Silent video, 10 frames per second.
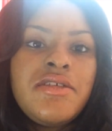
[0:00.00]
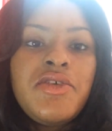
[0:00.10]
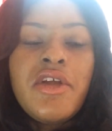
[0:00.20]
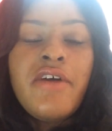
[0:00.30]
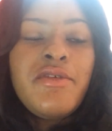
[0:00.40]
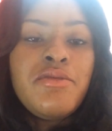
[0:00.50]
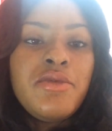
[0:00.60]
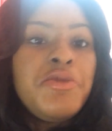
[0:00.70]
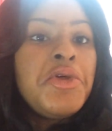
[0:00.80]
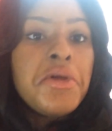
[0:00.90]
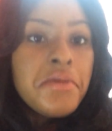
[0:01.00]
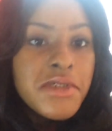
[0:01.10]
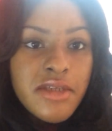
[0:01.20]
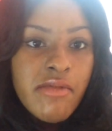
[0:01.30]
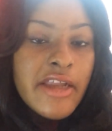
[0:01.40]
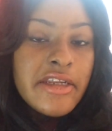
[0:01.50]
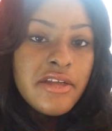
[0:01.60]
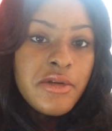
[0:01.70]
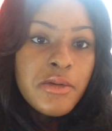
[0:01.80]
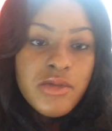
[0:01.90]
if you're good with somebody
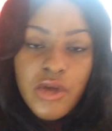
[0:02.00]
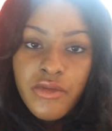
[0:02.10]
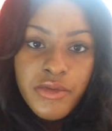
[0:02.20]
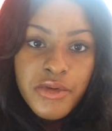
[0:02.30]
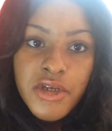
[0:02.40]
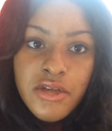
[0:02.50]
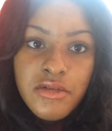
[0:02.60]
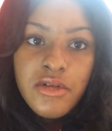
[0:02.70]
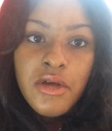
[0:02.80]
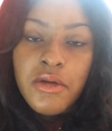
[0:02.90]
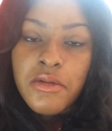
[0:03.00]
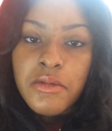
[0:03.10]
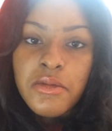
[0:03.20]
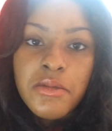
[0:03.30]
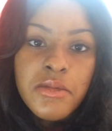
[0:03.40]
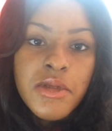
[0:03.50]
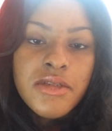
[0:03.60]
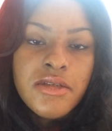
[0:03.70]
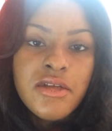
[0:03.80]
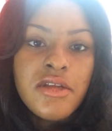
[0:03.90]
who's over it,
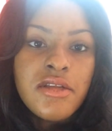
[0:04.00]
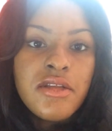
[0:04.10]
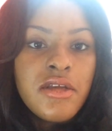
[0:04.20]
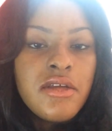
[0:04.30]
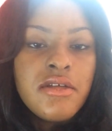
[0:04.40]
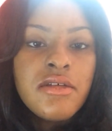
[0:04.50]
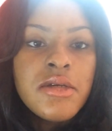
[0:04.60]
that's another thing.